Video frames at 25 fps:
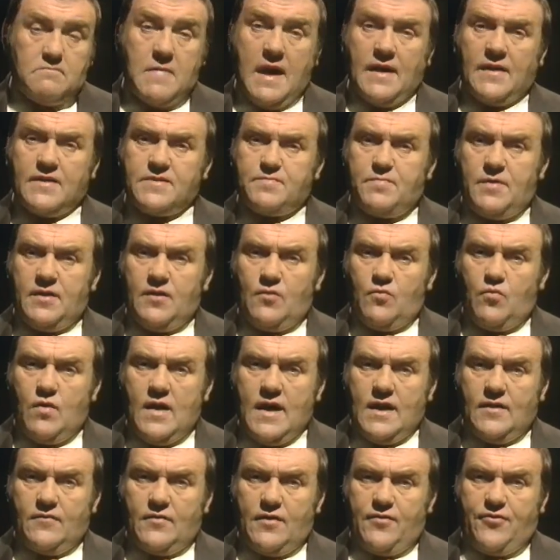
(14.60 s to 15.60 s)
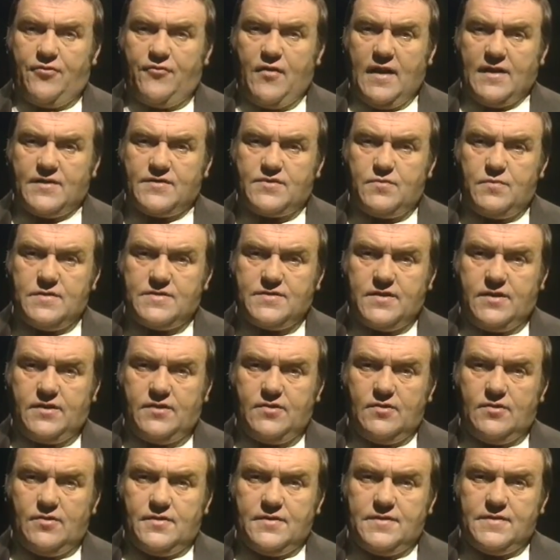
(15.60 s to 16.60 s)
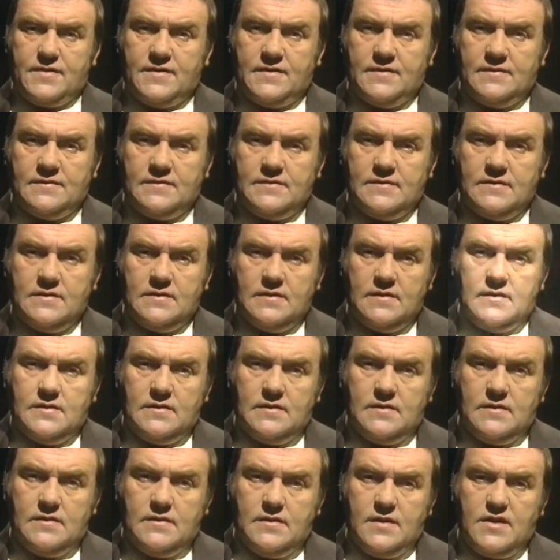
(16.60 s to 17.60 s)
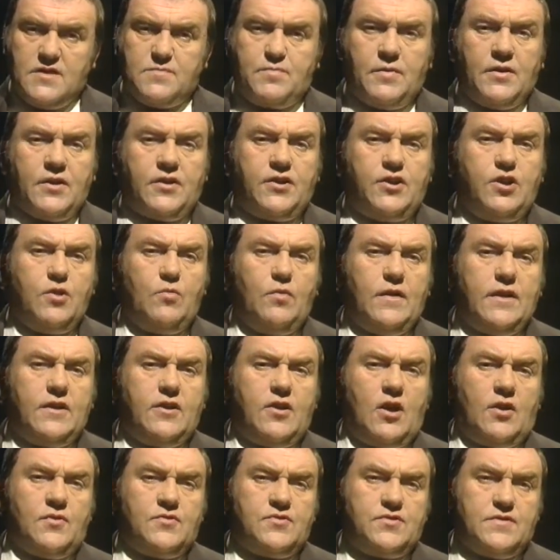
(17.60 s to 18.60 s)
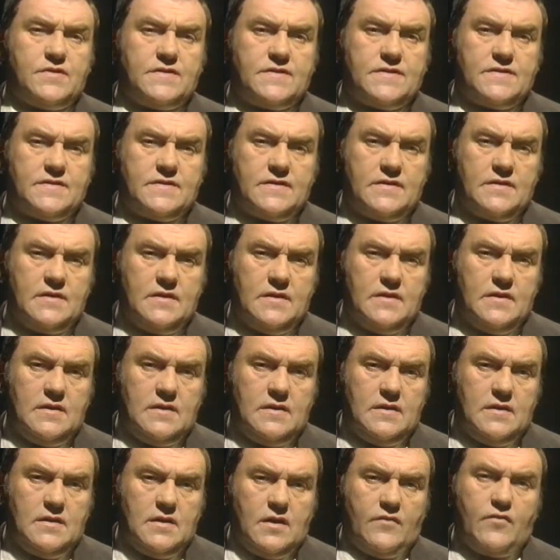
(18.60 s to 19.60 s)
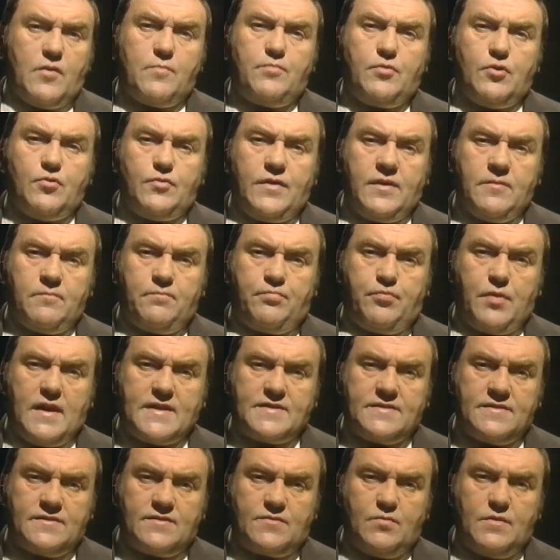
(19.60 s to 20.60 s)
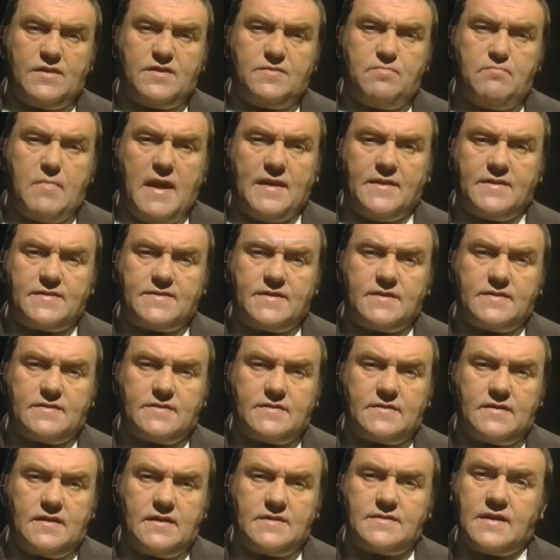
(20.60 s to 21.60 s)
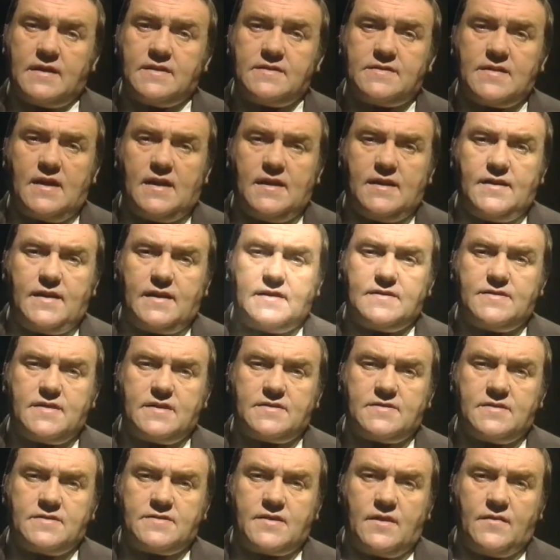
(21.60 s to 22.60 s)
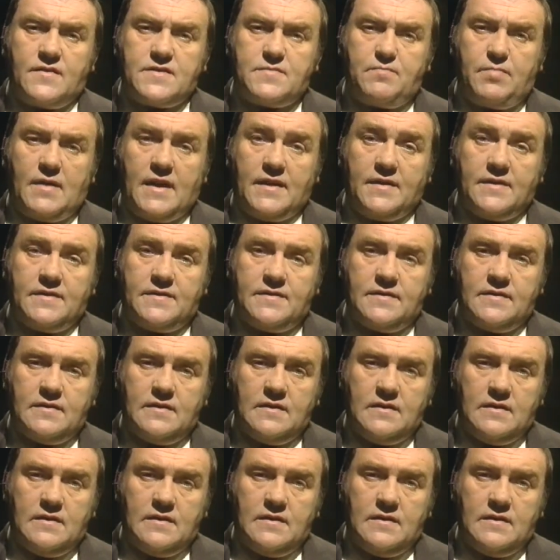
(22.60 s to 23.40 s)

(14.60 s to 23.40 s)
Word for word: has been aware of a threat to his security. He's been acutely conscious of a brooding presence which menaces his entire existence on this planet.